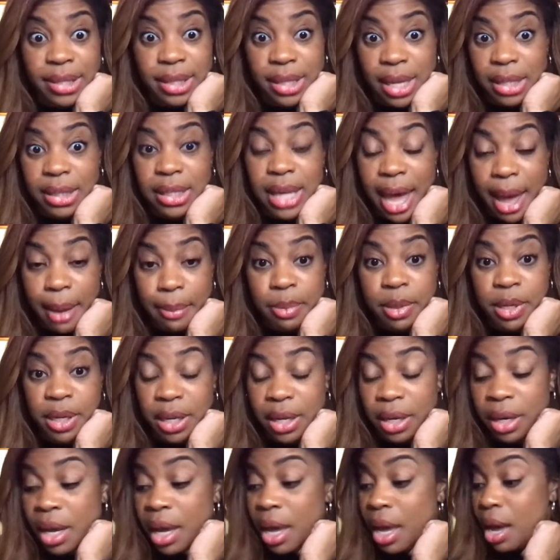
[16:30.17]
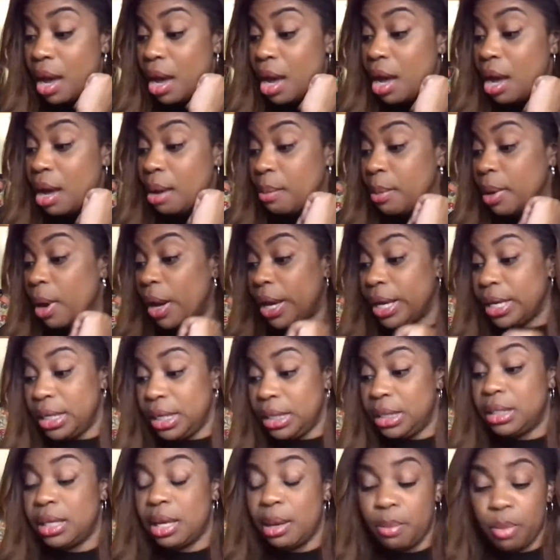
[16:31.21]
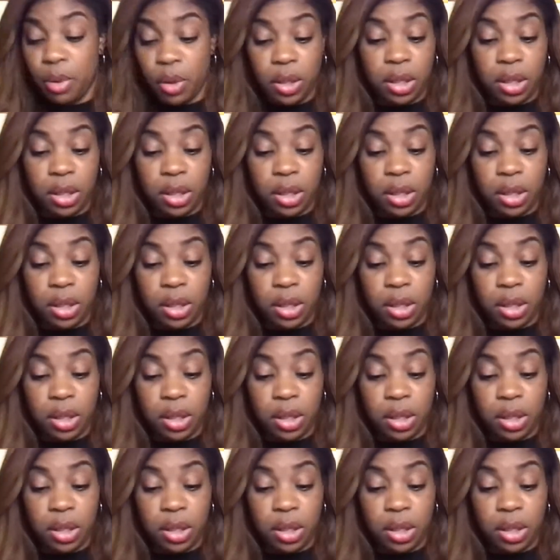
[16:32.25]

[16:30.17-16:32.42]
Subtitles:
that's happening in December.